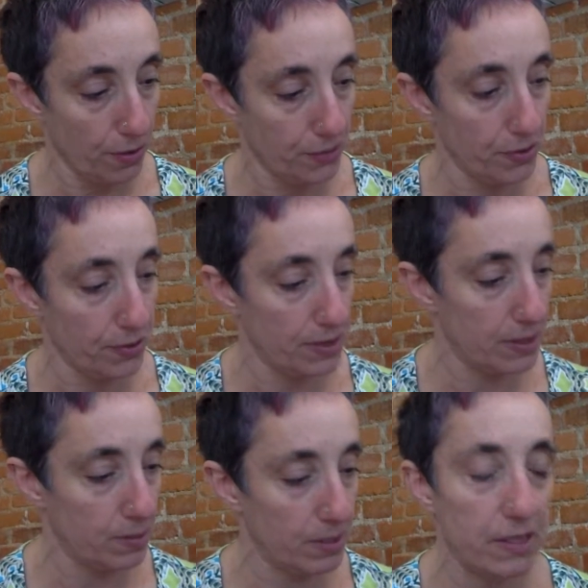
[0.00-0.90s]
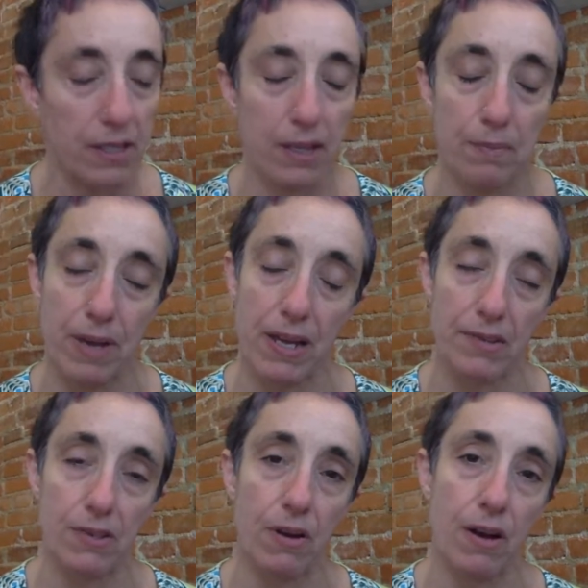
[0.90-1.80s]
So it's explicitly
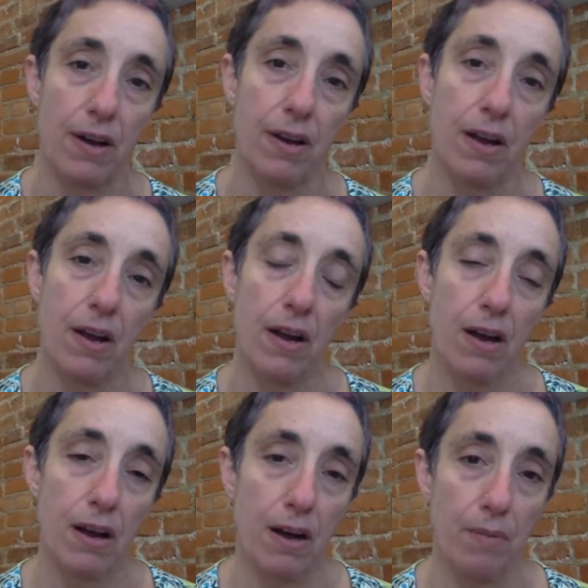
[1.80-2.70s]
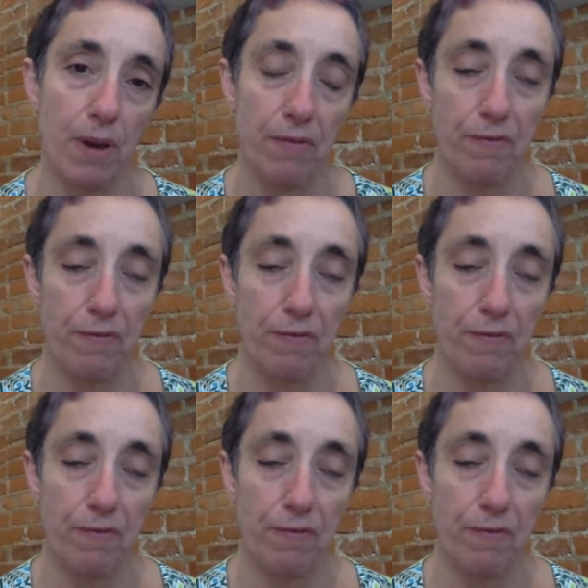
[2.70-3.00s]
based on a